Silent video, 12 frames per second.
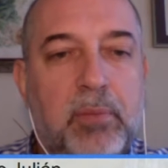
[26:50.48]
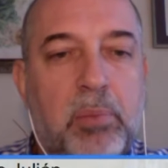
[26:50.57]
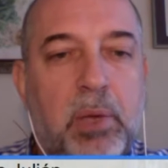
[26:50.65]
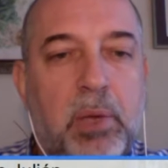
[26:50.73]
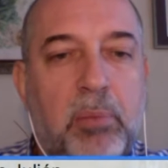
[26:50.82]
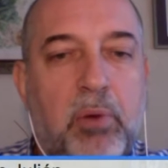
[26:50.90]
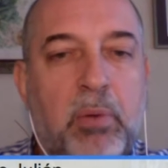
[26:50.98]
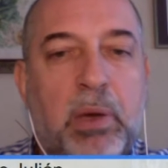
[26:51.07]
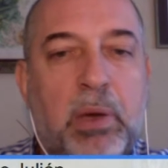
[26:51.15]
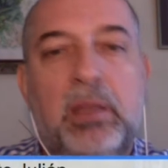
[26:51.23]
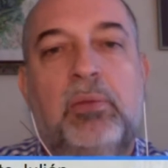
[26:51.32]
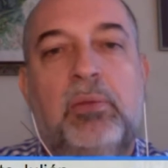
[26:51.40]

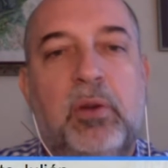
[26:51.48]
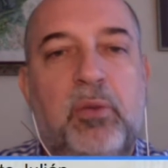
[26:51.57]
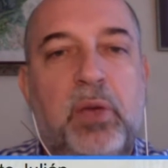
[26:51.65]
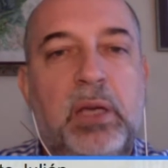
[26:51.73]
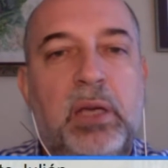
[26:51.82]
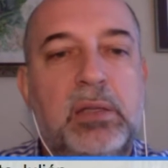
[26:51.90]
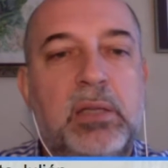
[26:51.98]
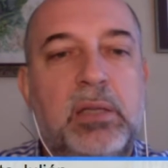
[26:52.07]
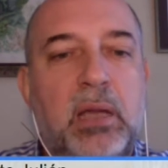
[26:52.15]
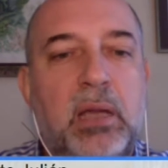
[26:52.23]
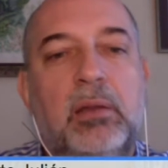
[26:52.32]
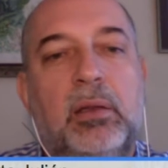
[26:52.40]
provided fixed date,
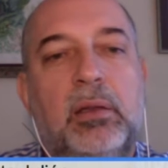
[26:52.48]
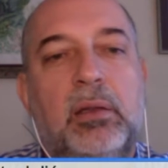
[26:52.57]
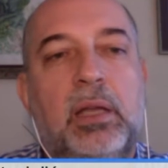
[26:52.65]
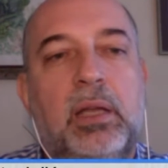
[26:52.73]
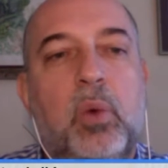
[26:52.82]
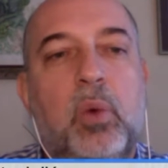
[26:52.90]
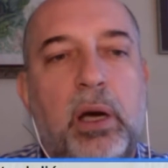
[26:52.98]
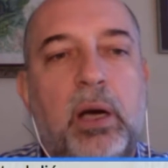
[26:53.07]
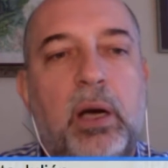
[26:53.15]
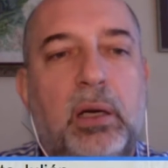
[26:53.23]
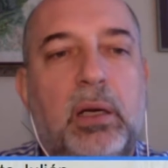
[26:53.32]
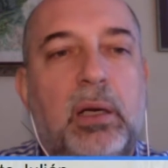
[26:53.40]
then were
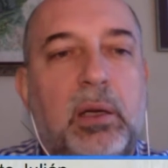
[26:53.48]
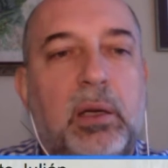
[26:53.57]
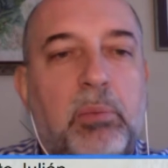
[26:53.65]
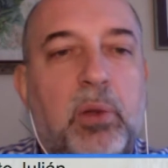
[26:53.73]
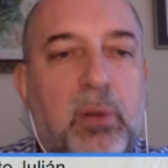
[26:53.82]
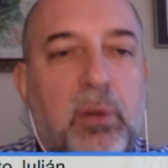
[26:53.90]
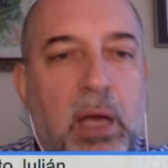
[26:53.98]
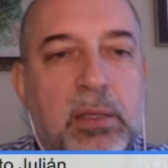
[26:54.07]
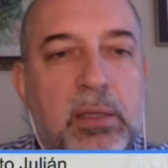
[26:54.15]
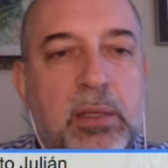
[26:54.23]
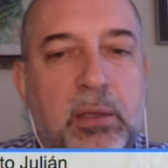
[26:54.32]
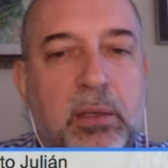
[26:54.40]
broadcasted
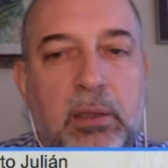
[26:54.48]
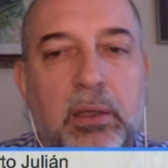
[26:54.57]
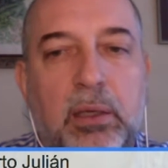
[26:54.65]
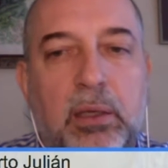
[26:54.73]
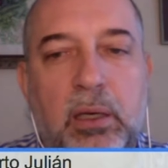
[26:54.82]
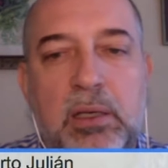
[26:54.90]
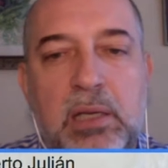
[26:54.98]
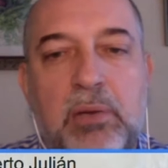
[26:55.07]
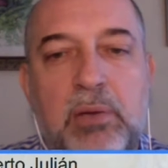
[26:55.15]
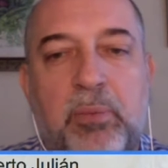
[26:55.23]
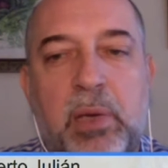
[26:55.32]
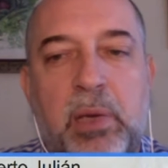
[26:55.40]

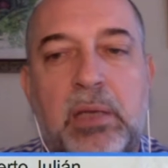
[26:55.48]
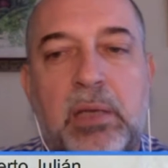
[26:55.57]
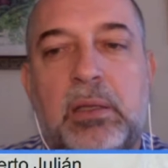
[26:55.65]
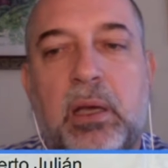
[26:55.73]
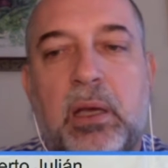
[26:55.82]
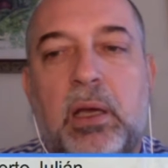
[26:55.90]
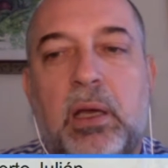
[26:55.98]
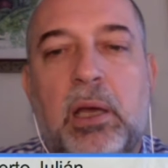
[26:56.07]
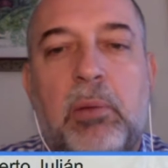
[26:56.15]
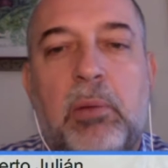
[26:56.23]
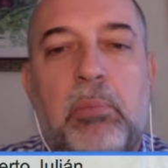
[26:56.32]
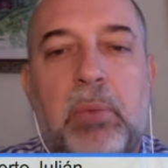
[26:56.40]
self-paced.
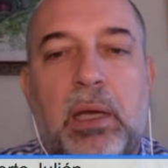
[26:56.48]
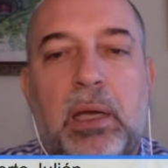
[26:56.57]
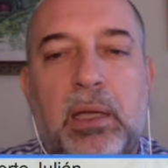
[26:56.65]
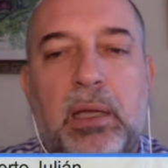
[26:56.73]
And